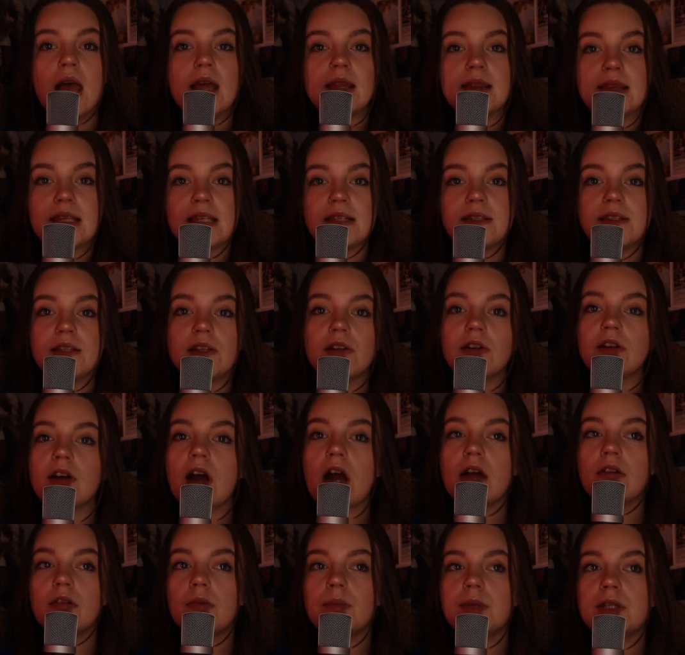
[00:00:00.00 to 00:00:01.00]
This year
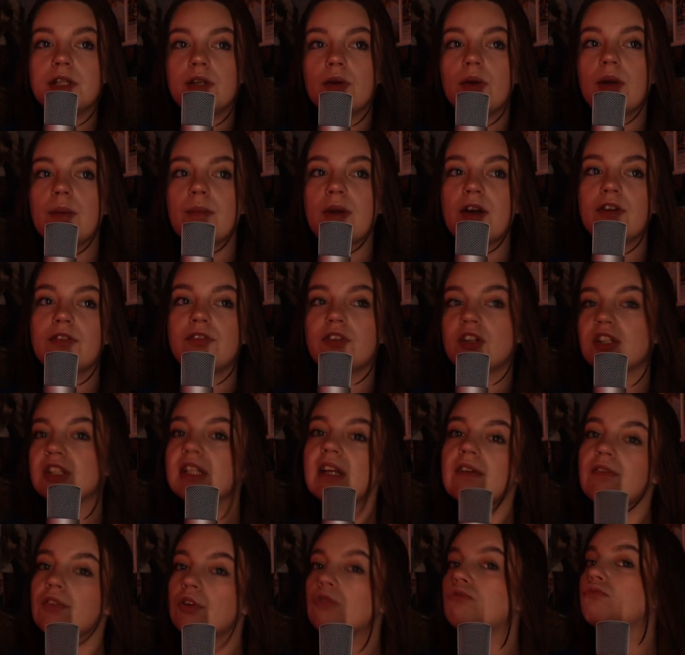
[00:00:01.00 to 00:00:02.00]
I will be doing my first
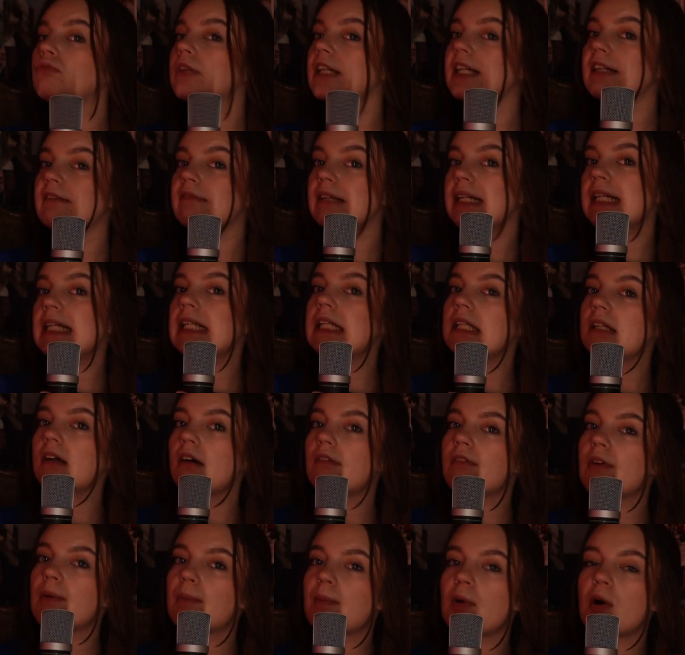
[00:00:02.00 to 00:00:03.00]
ever reread
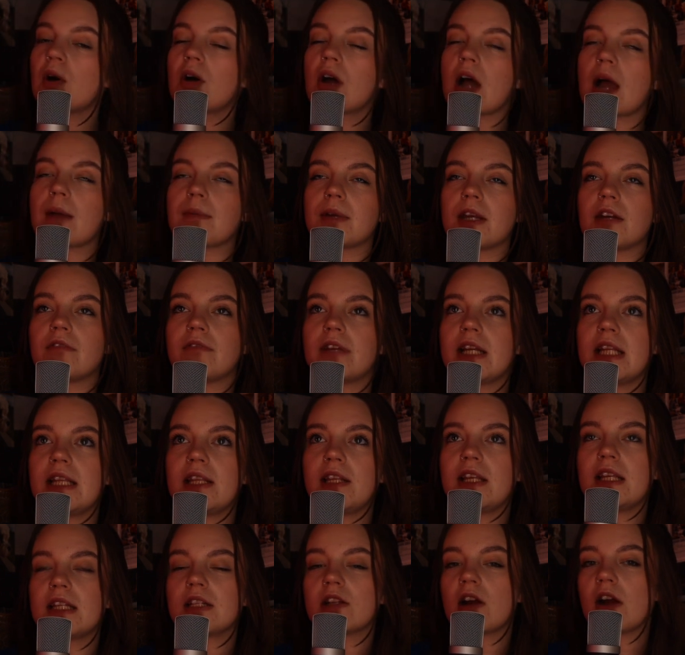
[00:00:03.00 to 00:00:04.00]
of a book. I'm going to read
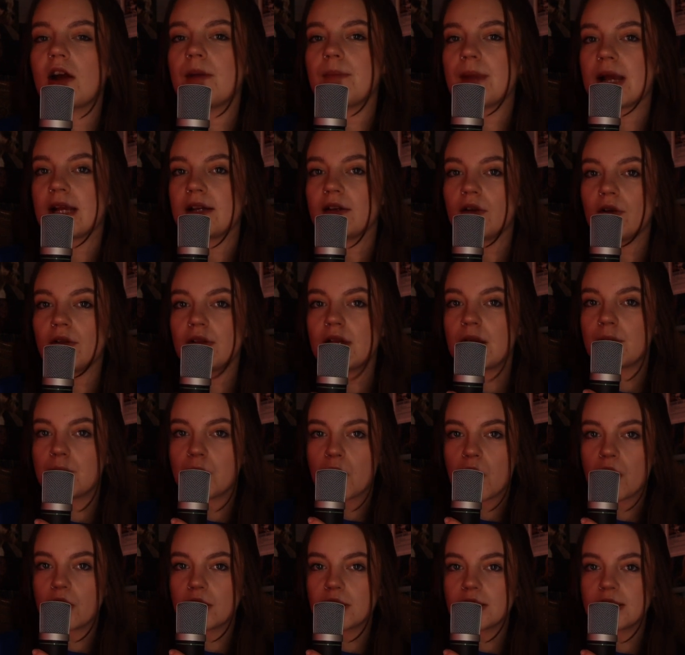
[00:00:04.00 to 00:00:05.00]
the entire Magnolia
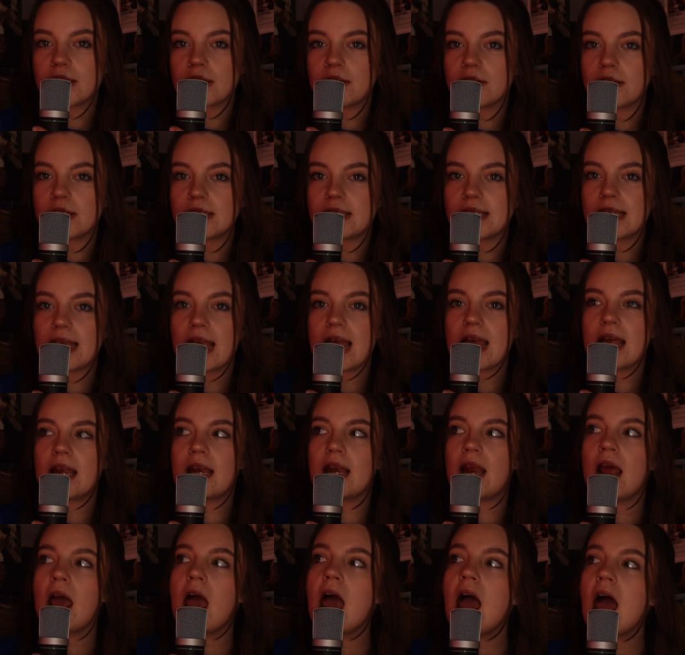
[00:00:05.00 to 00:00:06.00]
Park series
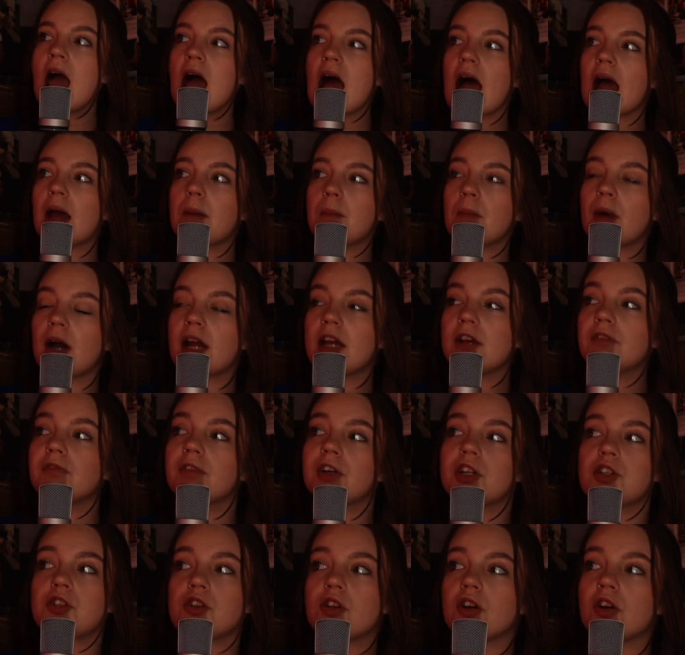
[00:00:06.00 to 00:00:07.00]
again, and my
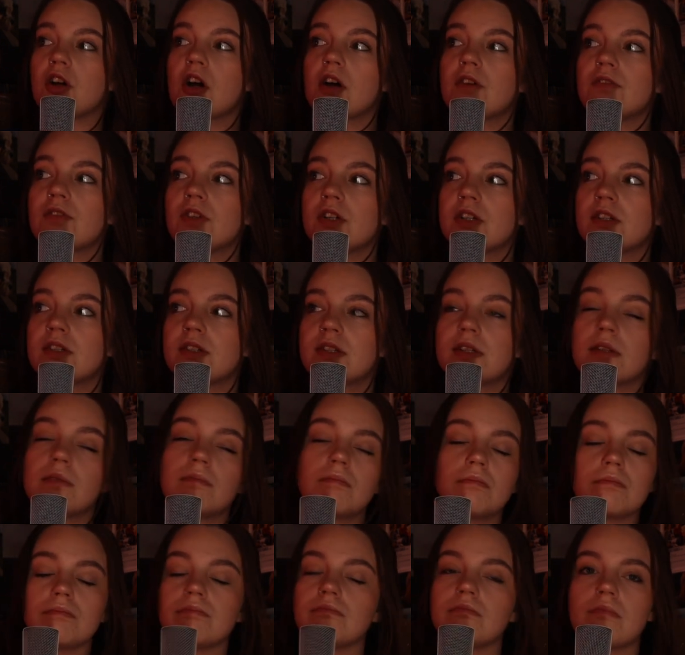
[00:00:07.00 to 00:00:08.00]
original covers
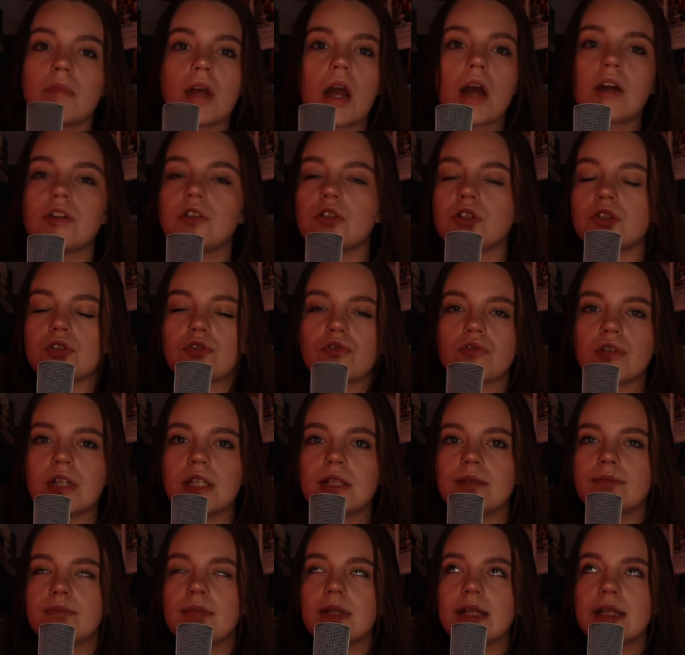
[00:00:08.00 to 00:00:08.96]
destroyed.